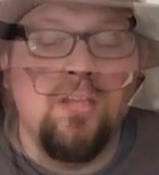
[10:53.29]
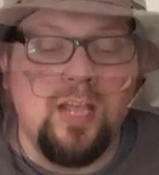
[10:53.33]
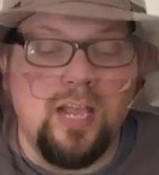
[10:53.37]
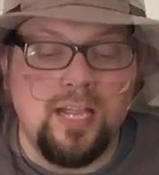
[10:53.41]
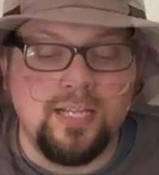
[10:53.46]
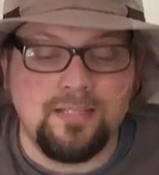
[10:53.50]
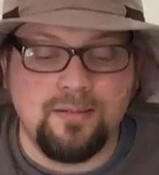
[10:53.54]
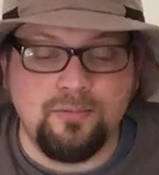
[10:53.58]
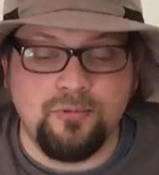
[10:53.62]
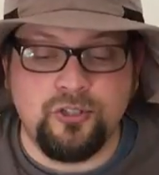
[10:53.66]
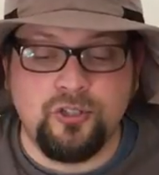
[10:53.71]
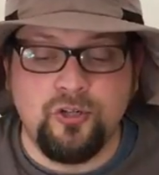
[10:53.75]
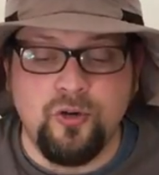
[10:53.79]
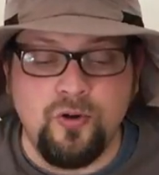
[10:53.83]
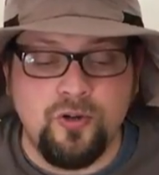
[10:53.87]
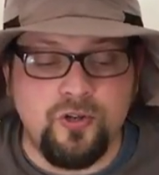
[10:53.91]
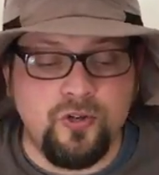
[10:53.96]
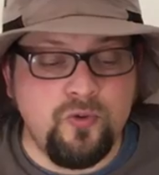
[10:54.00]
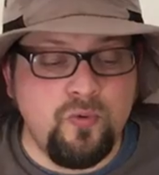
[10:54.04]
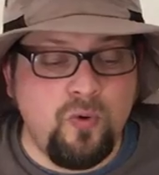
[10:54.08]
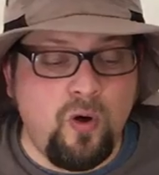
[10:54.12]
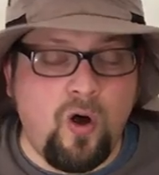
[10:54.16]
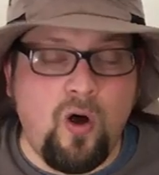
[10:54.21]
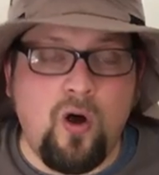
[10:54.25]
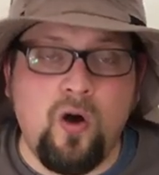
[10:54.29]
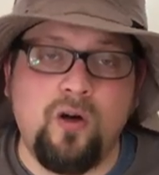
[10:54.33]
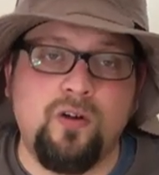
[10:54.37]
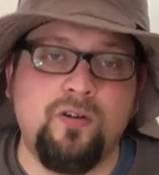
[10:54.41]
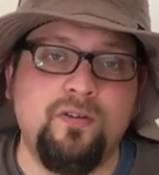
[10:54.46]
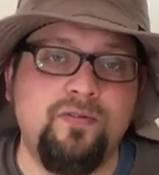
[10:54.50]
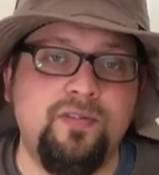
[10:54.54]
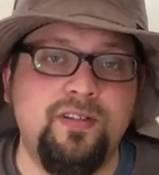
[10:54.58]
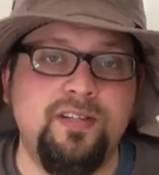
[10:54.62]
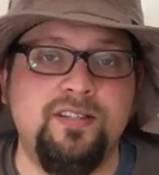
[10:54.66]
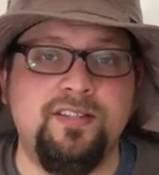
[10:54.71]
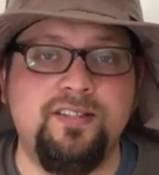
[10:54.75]
As I'm showing you
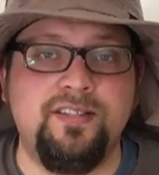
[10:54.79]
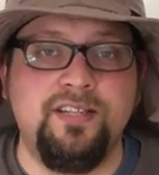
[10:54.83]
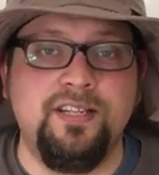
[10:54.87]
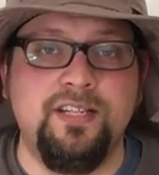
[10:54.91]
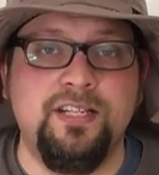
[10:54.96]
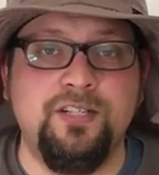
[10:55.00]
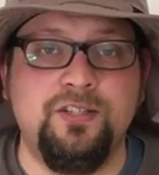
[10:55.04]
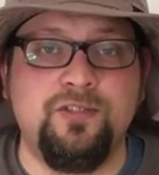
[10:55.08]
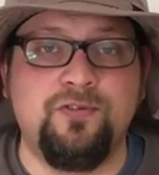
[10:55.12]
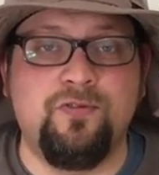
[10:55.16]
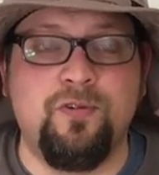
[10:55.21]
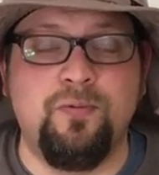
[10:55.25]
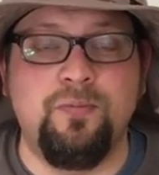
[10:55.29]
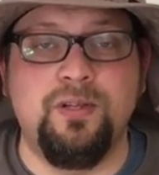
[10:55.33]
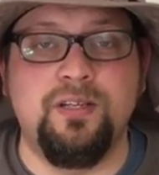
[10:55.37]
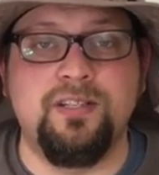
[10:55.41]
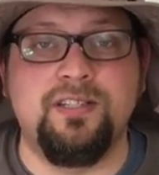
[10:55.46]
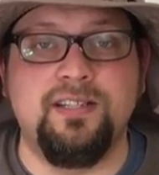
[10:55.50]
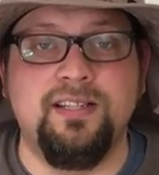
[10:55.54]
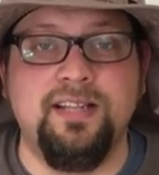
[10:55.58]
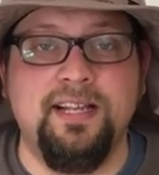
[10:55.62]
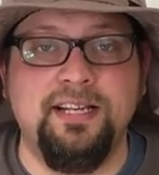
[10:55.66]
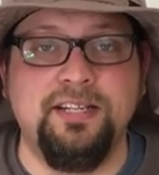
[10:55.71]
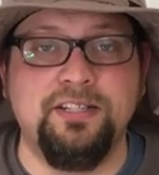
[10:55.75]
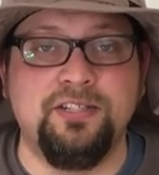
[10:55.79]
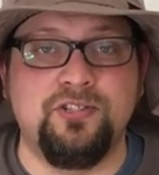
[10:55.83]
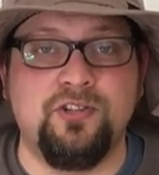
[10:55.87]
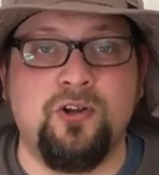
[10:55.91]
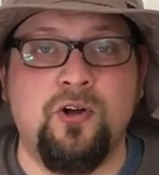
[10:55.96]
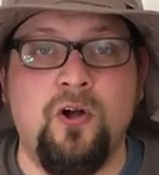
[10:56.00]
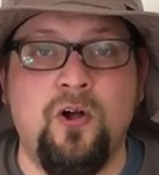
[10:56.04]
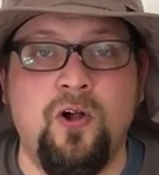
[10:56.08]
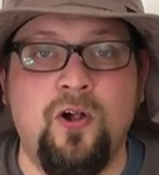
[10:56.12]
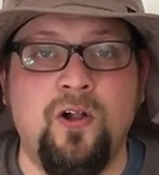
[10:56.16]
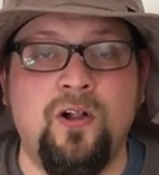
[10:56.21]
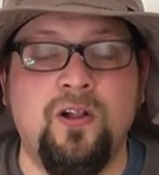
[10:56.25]
all of these seeds from this latest
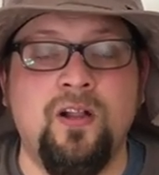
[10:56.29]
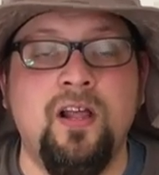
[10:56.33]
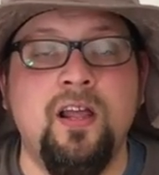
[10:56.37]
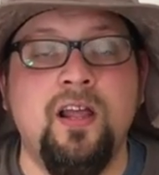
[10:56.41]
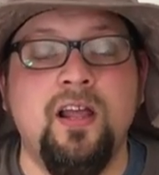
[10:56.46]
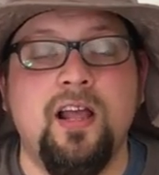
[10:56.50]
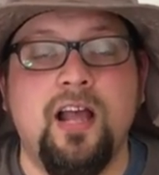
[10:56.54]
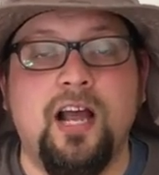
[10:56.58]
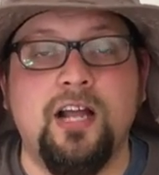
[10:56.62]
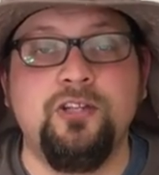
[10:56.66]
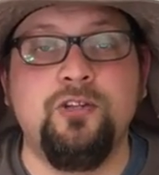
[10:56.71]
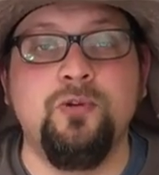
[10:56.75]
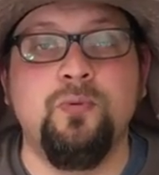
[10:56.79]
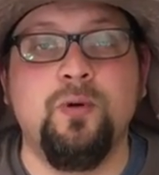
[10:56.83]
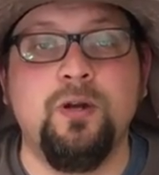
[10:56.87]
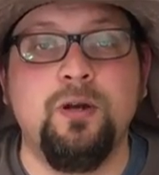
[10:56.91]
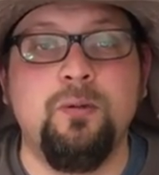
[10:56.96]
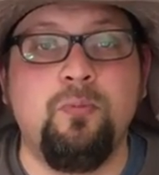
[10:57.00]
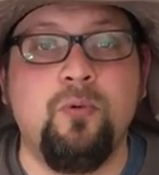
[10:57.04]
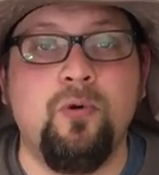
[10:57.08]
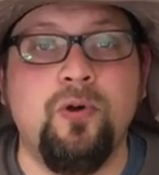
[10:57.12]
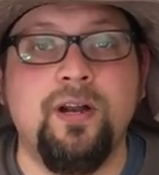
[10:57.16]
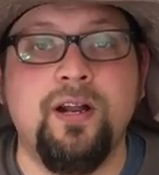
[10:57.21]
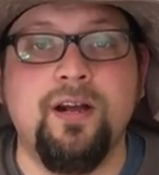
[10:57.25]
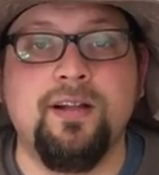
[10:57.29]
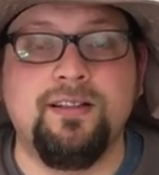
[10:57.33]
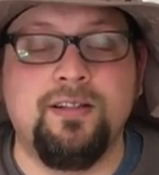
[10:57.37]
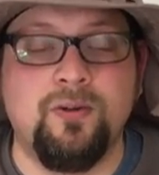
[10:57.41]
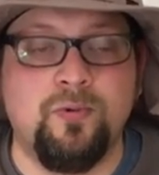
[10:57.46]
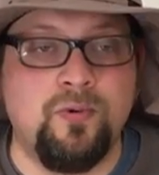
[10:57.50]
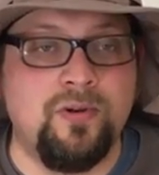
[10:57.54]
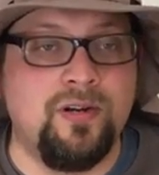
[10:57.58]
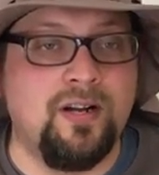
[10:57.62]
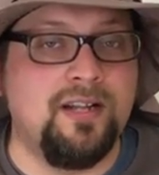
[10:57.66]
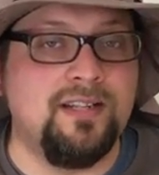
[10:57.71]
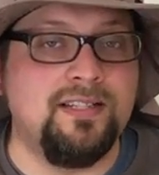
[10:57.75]
haul, I do want to point out
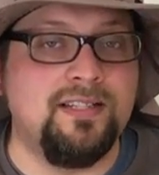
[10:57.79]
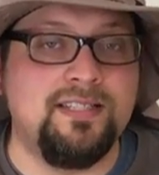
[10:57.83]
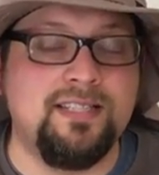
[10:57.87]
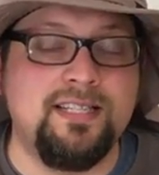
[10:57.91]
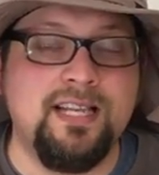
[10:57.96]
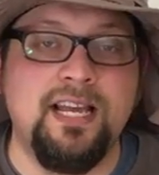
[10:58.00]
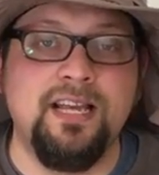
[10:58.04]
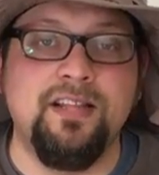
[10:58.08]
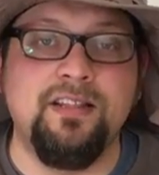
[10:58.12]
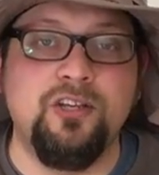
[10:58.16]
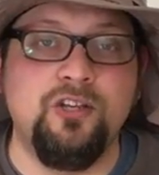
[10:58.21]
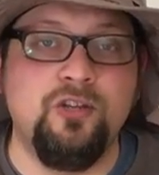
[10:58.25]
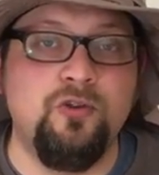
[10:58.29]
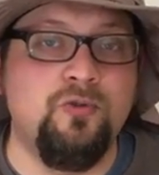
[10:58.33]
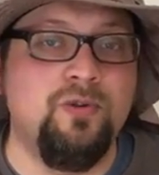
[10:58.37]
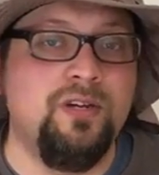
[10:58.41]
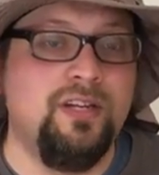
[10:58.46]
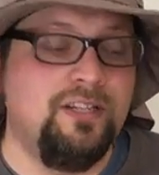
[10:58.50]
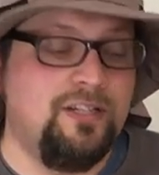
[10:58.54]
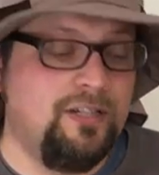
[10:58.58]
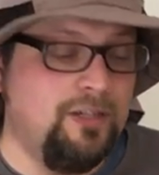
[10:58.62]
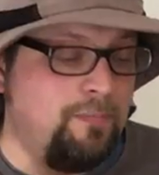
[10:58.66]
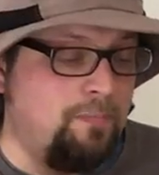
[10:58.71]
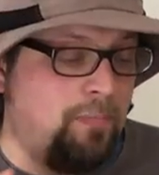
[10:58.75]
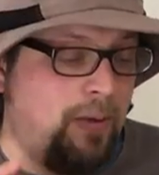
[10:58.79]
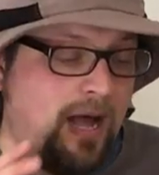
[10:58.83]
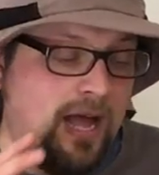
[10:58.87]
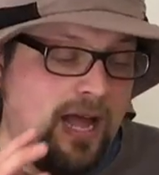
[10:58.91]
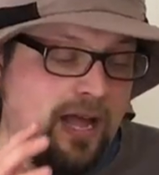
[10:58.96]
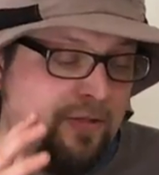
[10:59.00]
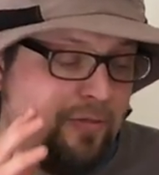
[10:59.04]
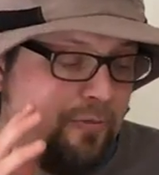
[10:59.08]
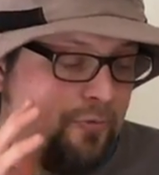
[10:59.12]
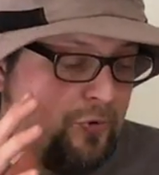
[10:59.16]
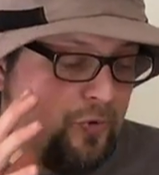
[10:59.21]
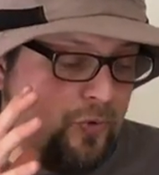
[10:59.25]
that we're not saying that you need to
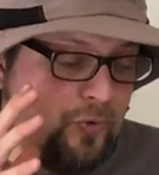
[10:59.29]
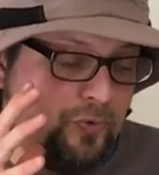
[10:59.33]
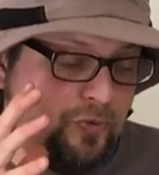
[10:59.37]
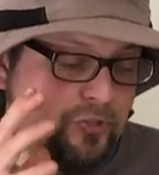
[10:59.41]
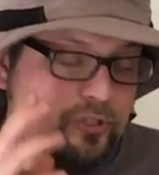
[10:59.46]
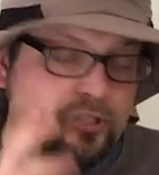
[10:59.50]
buy through